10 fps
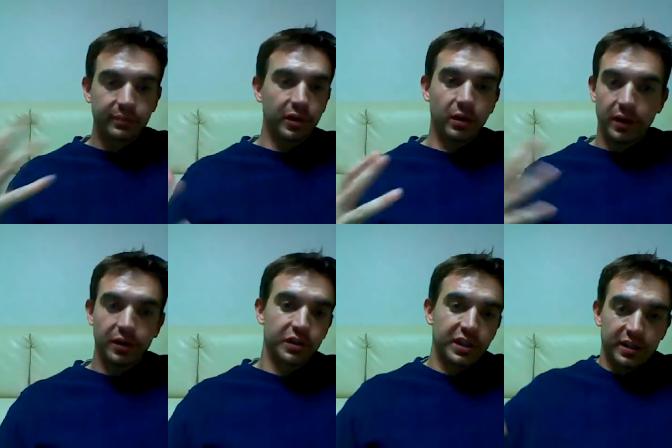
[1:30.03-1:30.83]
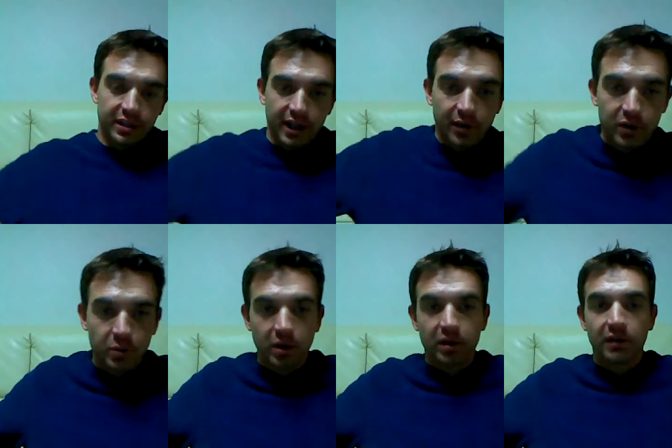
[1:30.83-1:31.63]
you know, understands the language
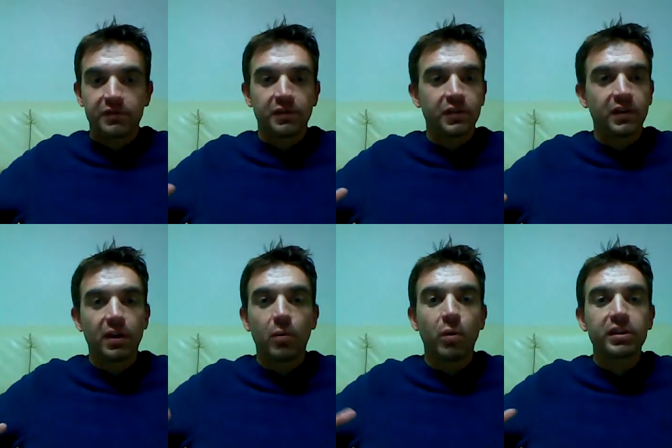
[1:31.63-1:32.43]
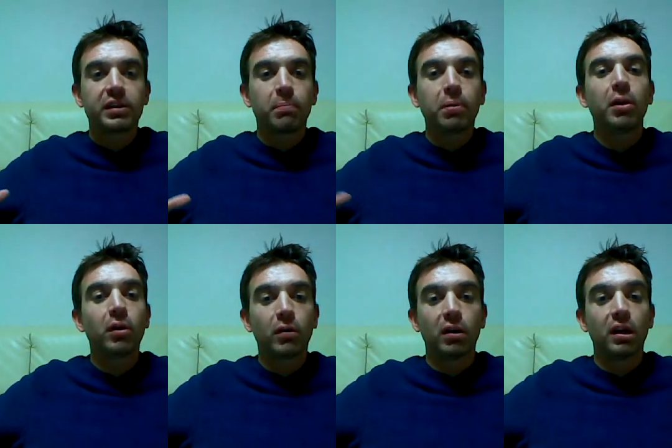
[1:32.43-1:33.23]
well enough to figure out what the
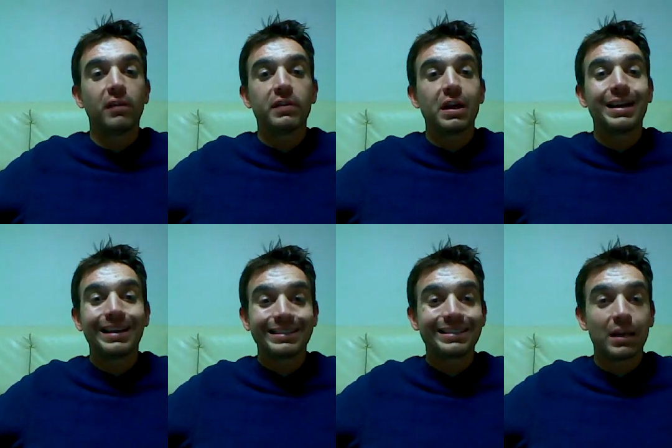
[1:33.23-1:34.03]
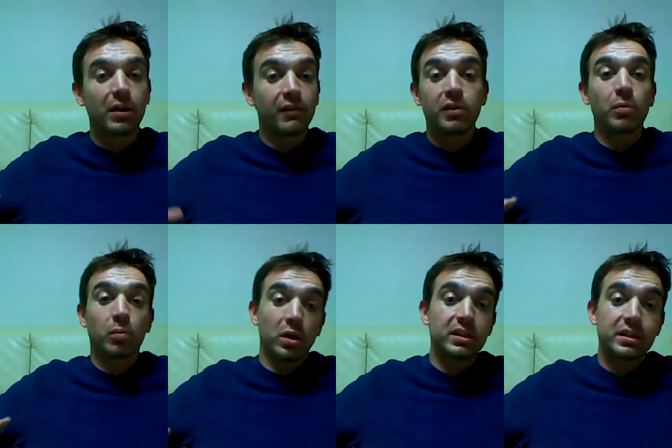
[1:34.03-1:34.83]
plural of a, if your
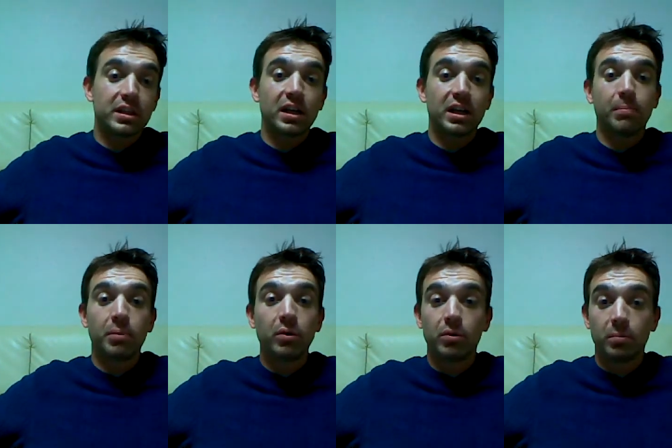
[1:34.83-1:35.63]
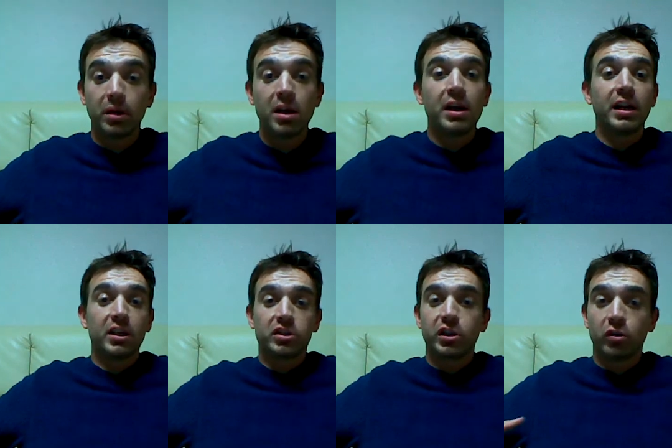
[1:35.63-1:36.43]
one sonic boom
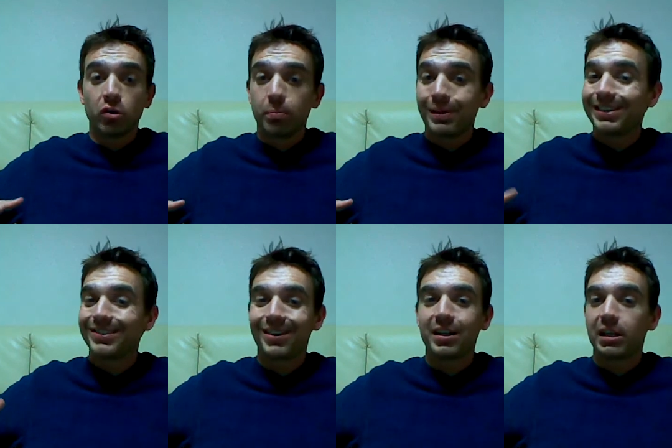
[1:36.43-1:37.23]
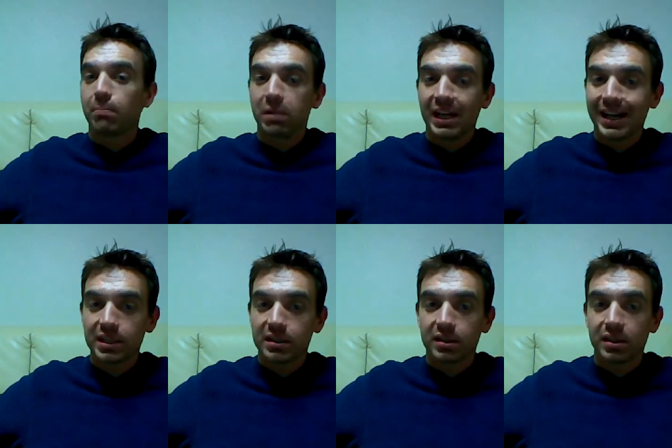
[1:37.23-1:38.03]
is the group a sonic
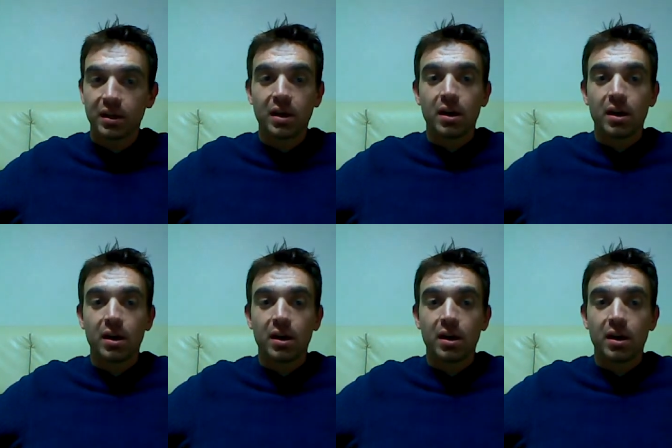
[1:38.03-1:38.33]
blast,